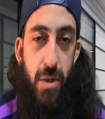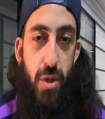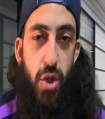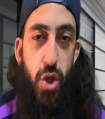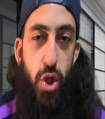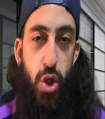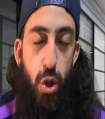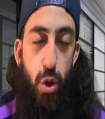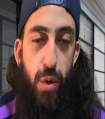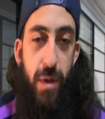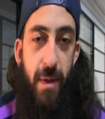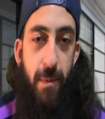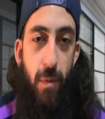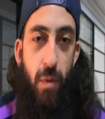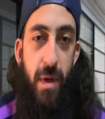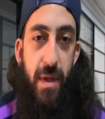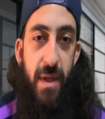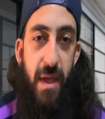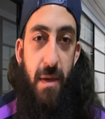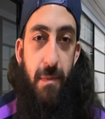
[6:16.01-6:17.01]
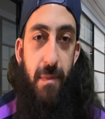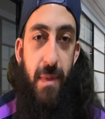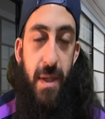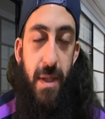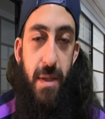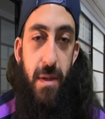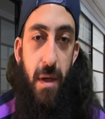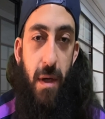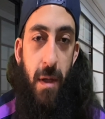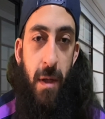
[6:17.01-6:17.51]
show them what they
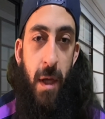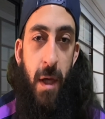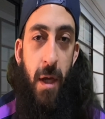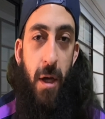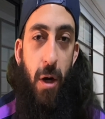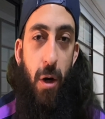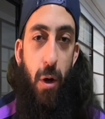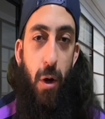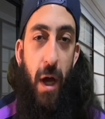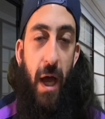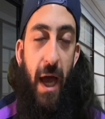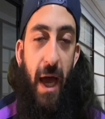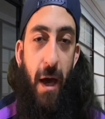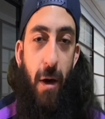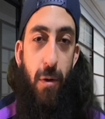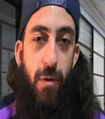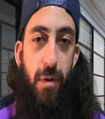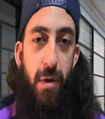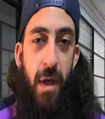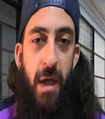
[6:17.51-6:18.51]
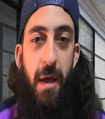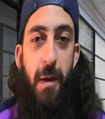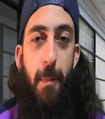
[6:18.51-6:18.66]
missed on or how